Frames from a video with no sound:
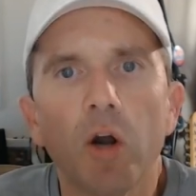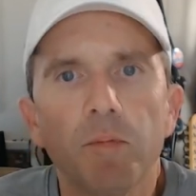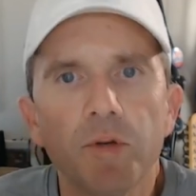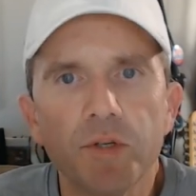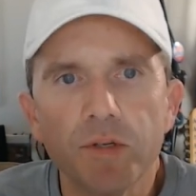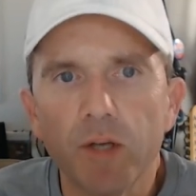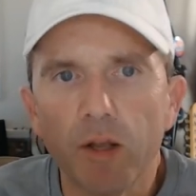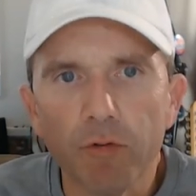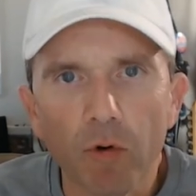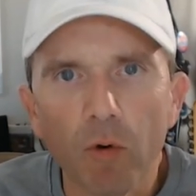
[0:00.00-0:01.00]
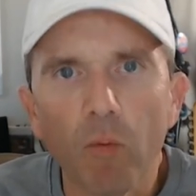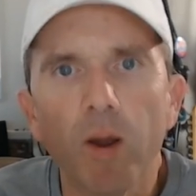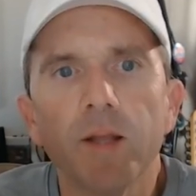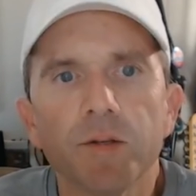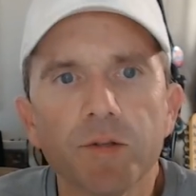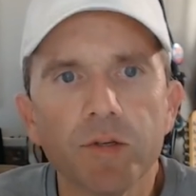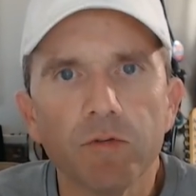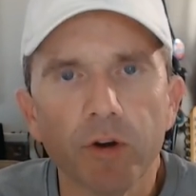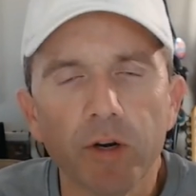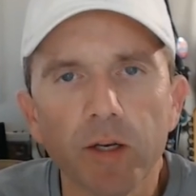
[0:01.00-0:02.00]
It's not throwaway. This is
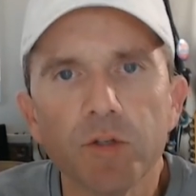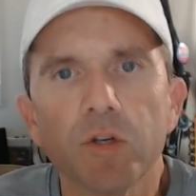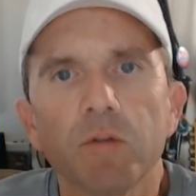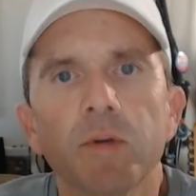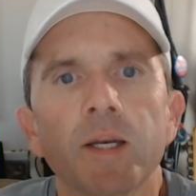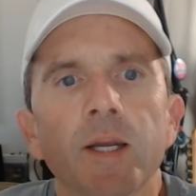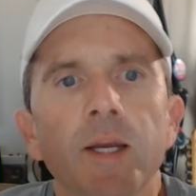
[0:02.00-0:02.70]
very legitimate.